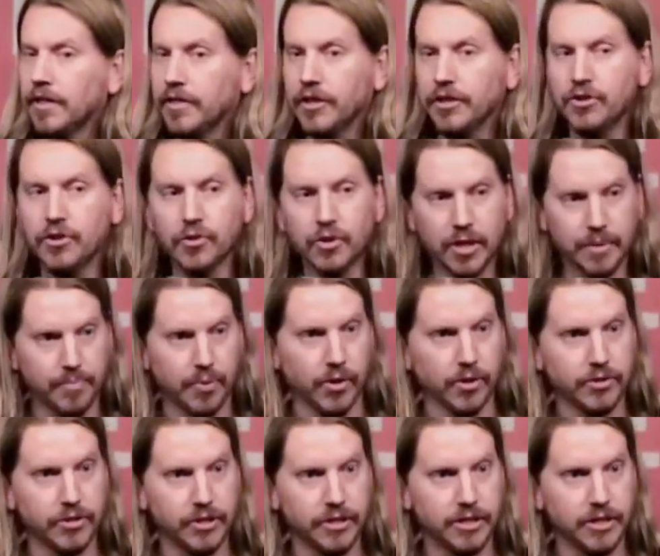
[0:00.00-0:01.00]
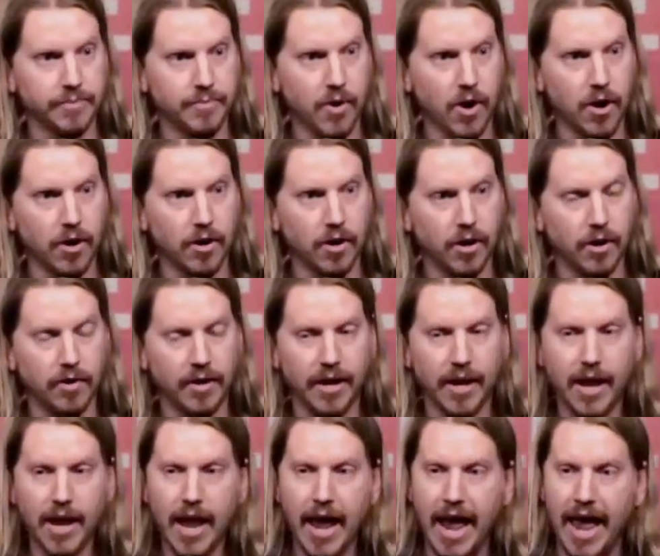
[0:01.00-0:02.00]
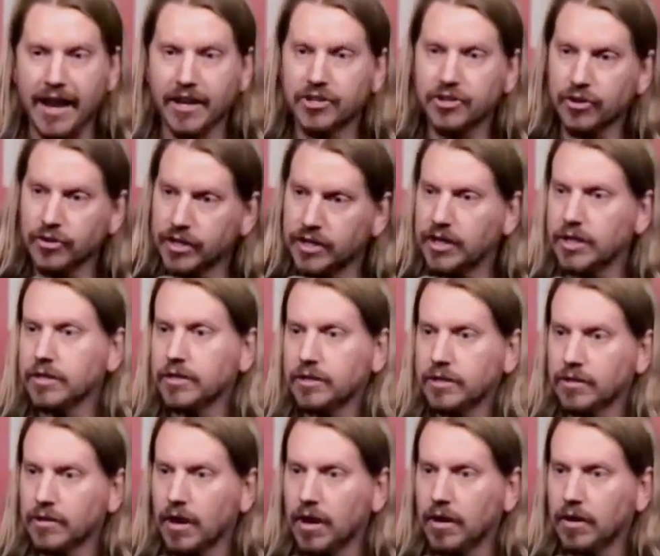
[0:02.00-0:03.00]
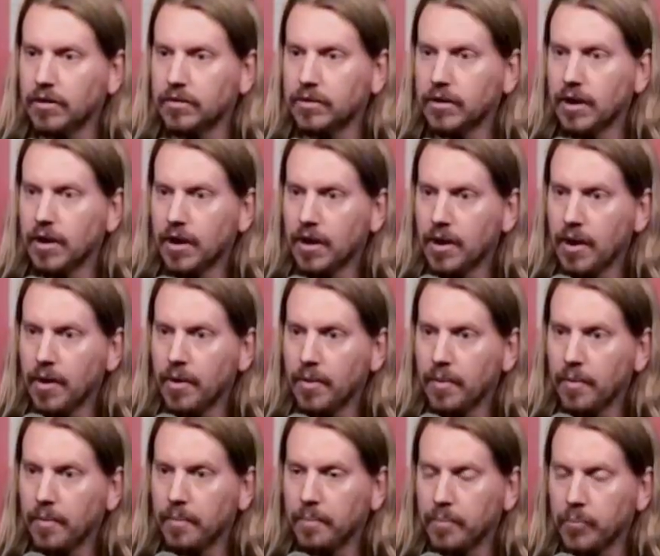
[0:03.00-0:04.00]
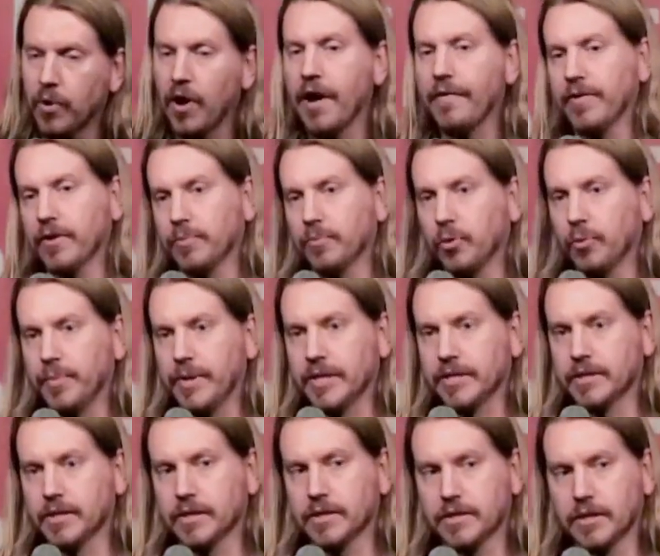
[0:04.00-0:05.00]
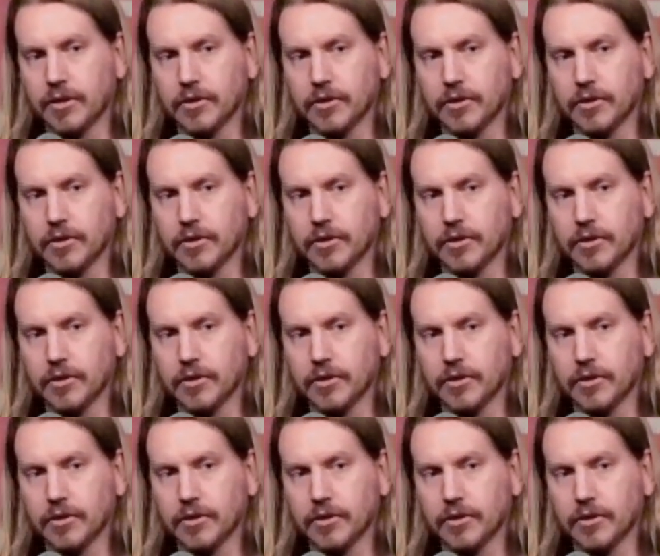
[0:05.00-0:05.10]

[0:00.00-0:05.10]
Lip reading: that you can purchase tomorrow and turn it into your own profitable business.